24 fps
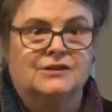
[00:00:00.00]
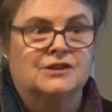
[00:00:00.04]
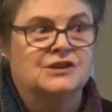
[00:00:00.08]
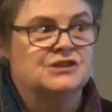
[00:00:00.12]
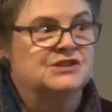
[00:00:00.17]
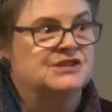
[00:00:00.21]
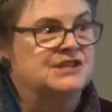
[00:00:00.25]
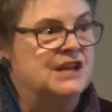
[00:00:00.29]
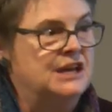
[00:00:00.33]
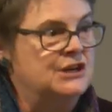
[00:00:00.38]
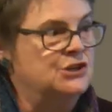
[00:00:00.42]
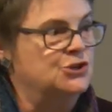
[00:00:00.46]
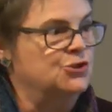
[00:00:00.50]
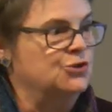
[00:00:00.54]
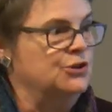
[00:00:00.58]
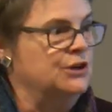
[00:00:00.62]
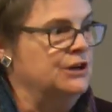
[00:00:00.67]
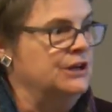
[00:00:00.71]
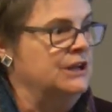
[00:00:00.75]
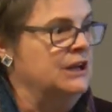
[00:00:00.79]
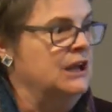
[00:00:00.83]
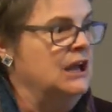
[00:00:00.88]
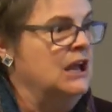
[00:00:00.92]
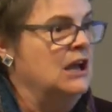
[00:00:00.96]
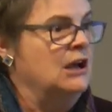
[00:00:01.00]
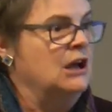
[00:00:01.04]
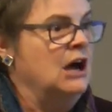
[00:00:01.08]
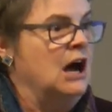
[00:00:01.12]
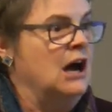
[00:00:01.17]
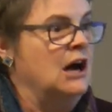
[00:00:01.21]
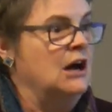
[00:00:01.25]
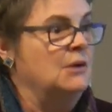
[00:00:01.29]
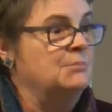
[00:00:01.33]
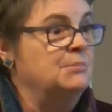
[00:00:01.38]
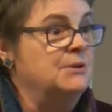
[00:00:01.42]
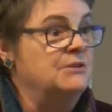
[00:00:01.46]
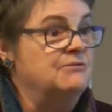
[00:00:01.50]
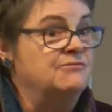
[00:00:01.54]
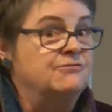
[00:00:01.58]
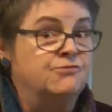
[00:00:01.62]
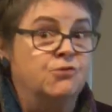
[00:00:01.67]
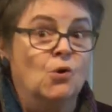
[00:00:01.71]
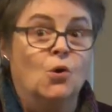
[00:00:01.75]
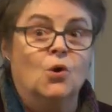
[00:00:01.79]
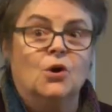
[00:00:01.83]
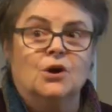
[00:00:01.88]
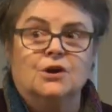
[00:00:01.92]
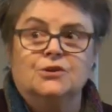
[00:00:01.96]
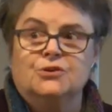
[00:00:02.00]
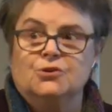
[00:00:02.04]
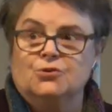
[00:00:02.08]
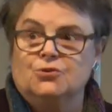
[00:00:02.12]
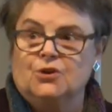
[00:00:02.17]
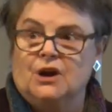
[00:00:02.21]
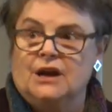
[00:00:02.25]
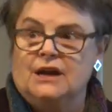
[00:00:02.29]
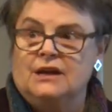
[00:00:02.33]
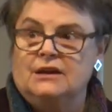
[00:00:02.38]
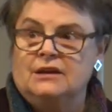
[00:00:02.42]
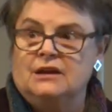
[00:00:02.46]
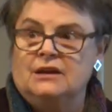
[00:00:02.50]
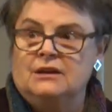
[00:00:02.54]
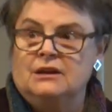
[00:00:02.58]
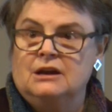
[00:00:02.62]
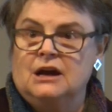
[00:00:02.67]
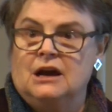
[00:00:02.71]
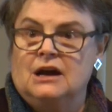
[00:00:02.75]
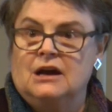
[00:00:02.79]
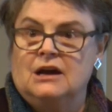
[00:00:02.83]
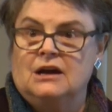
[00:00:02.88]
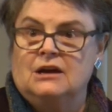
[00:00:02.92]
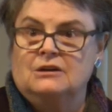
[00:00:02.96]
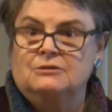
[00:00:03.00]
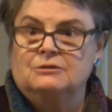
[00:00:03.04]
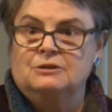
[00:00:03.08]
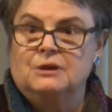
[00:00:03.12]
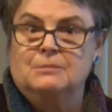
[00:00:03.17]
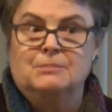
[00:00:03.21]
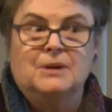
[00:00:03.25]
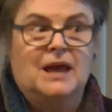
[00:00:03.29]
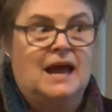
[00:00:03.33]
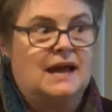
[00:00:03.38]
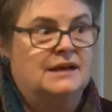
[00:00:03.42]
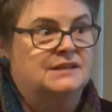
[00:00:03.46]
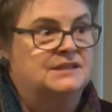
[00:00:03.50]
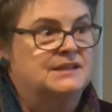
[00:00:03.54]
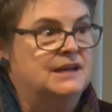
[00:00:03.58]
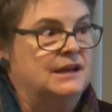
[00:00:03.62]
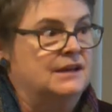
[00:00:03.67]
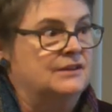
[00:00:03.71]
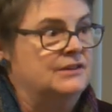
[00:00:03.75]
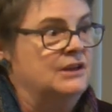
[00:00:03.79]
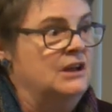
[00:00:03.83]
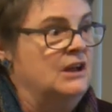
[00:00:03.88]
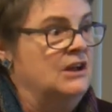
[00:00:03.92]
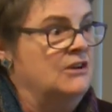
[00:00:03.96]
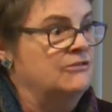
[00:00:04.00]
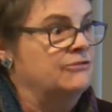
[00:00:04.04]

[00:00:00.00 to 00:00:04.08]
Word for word: in the century uh, before the Great, uh, the Black Death.